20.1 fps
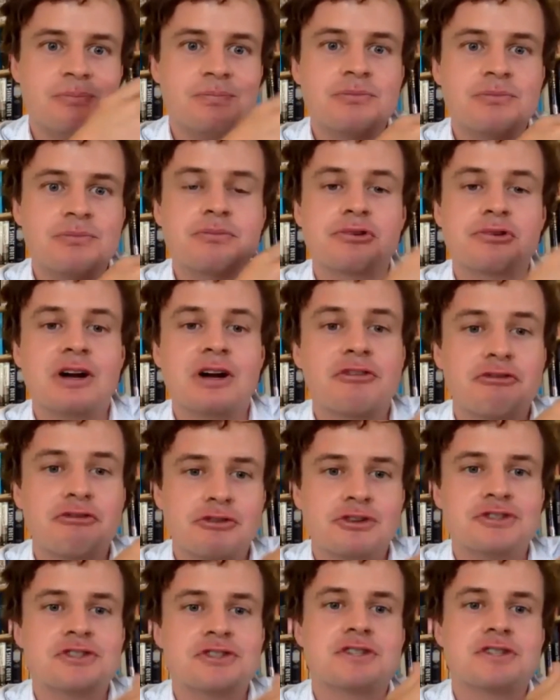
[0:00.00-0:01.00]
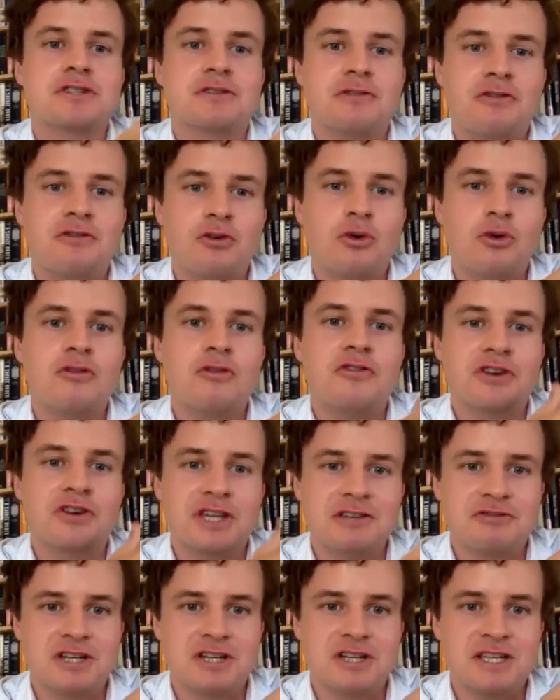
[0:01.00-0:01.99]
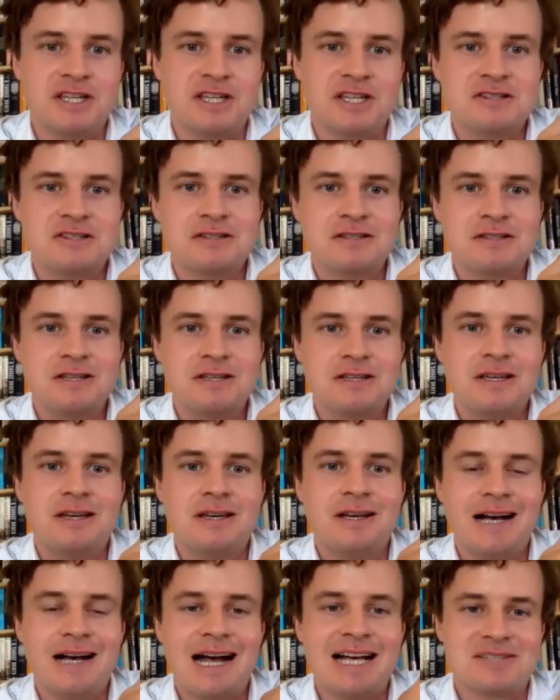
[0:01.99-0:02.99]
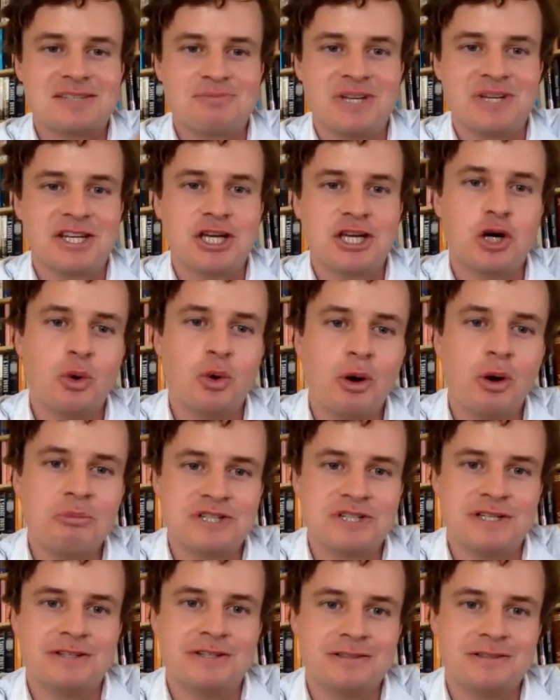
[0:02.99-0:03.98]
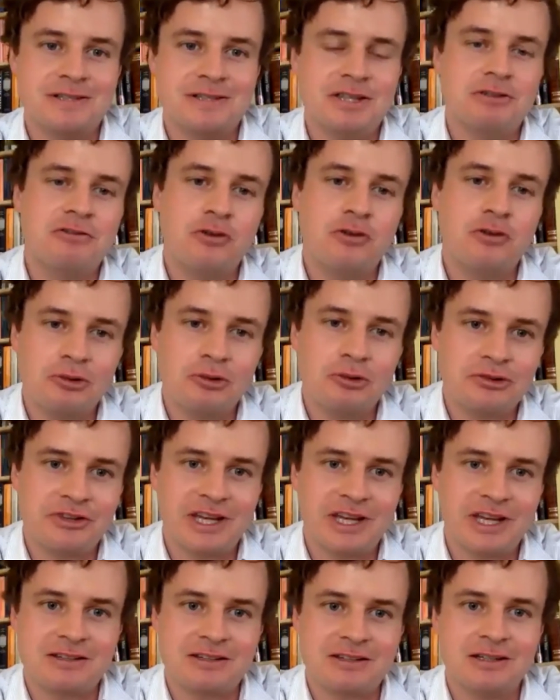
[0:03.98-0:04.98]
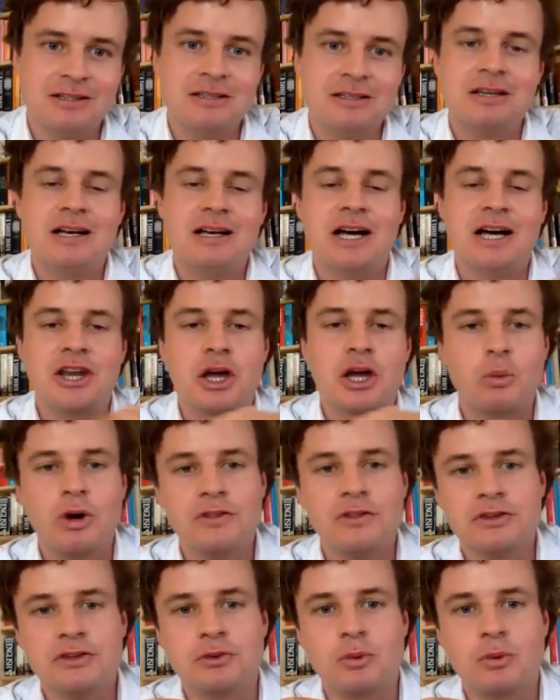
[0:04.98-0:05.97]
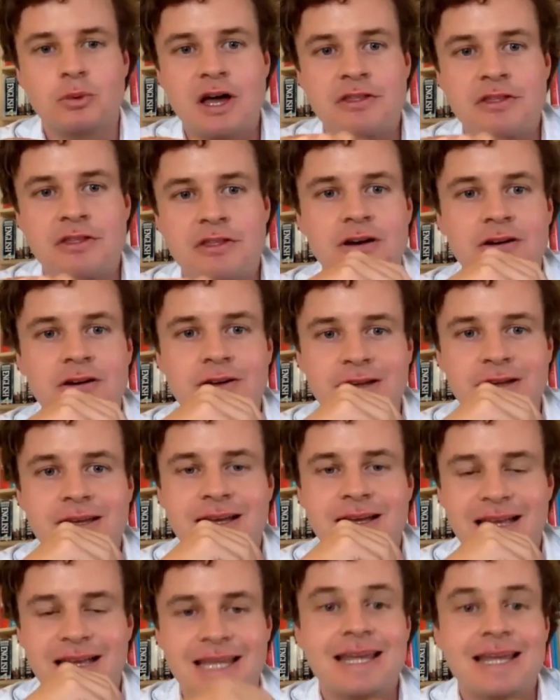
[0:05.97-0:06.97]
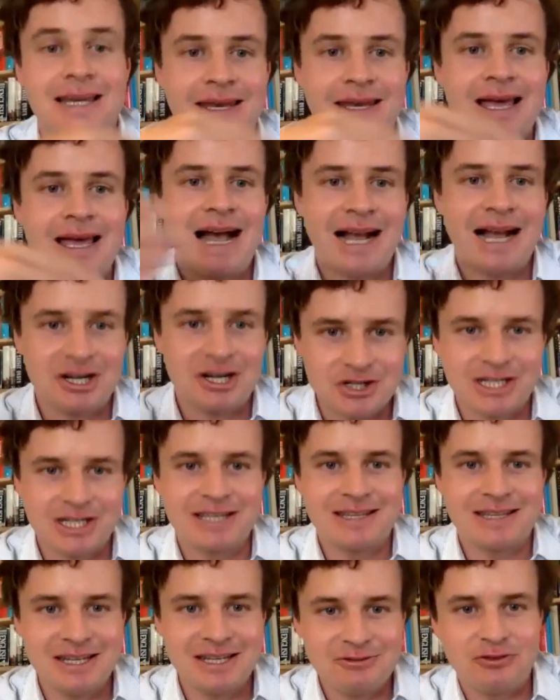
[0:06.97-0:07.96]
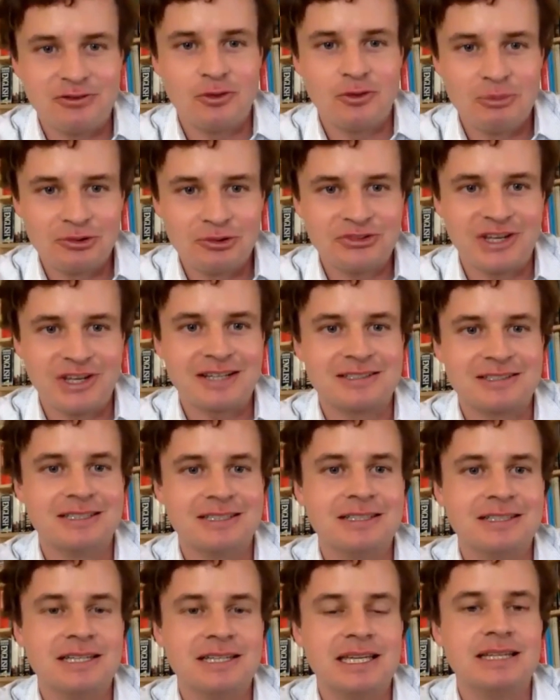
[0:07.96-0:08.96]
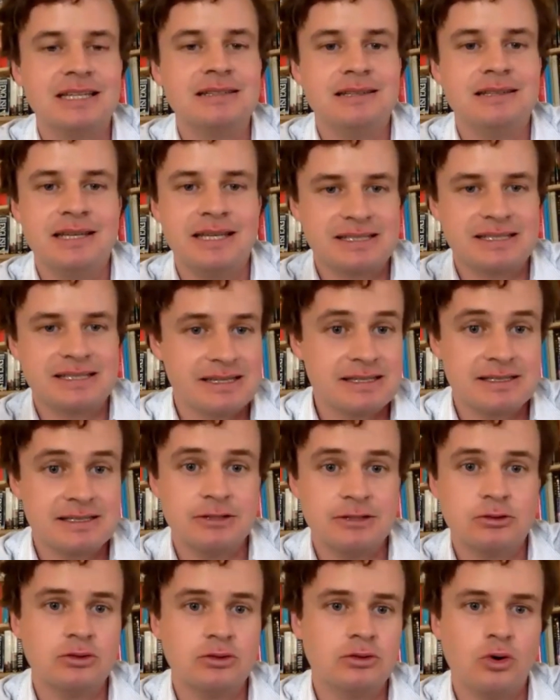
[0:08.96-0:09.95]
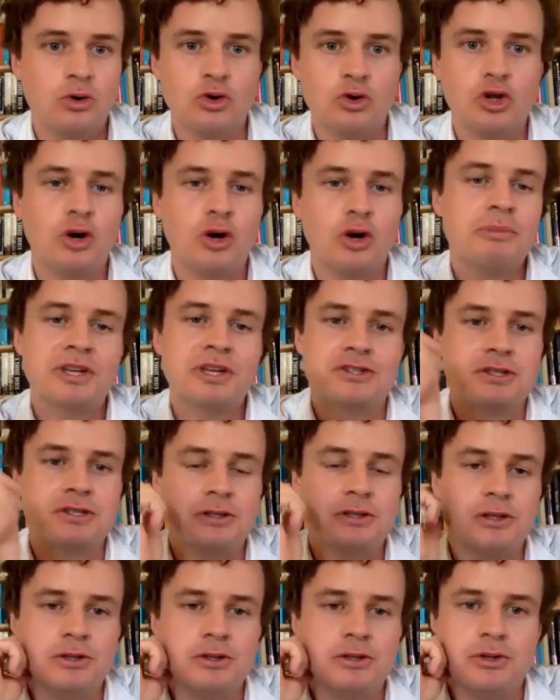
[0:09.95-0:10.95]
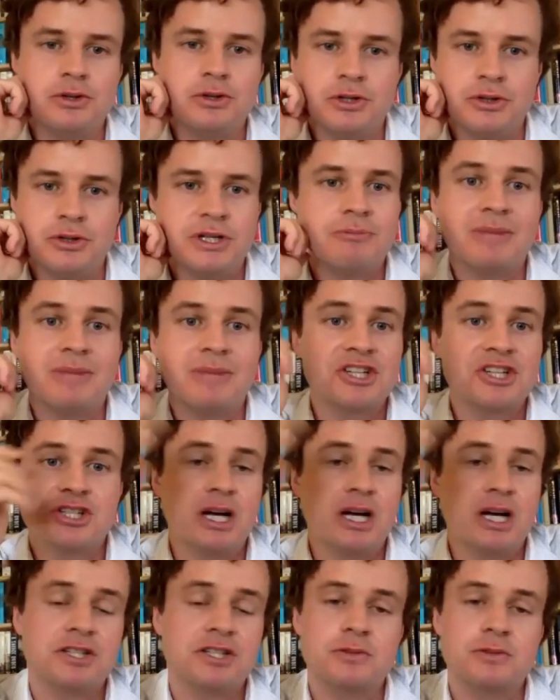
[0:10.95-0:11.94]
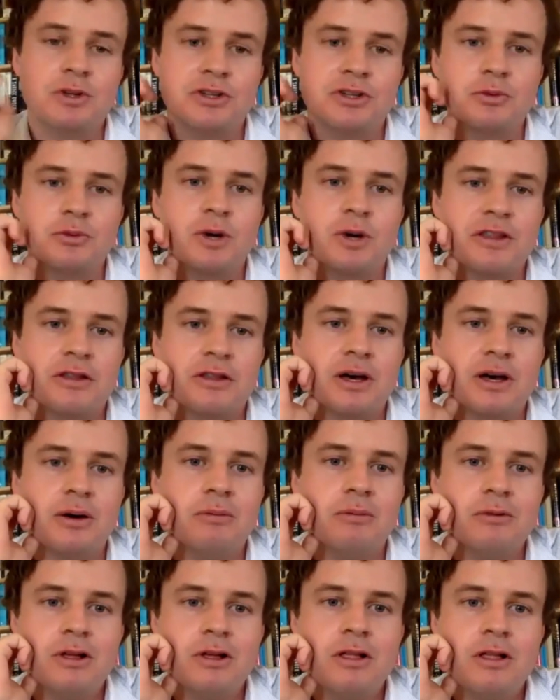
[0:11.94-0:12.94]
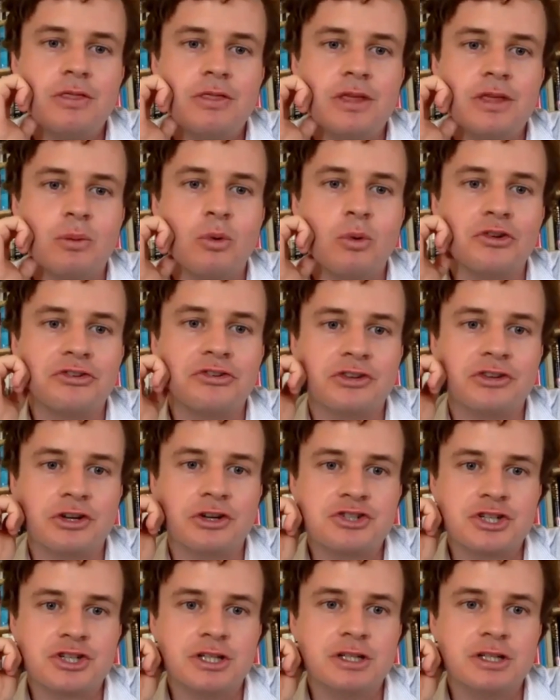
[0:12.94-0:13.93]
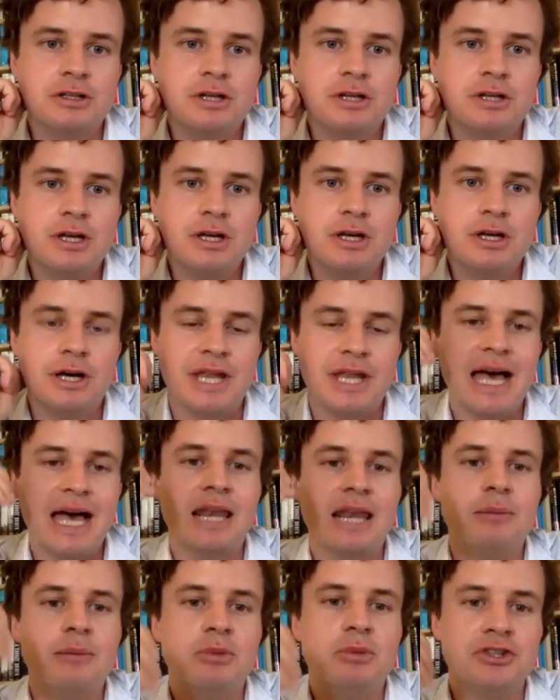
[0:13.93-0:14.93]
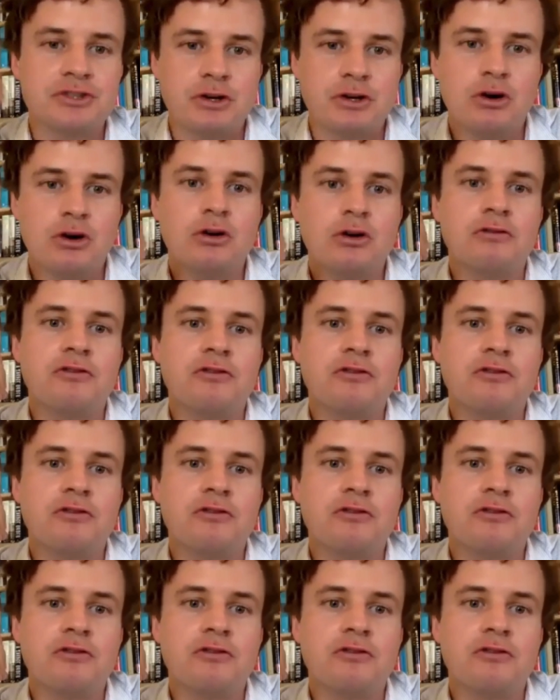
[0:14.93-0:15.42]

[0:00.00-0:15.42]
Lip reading: preference for forgiveness has been co-opted in the formal sector. And I wondered whether in actually the informal sector it existed or not, because you didn't mention it. I just wondered whether there was such an element of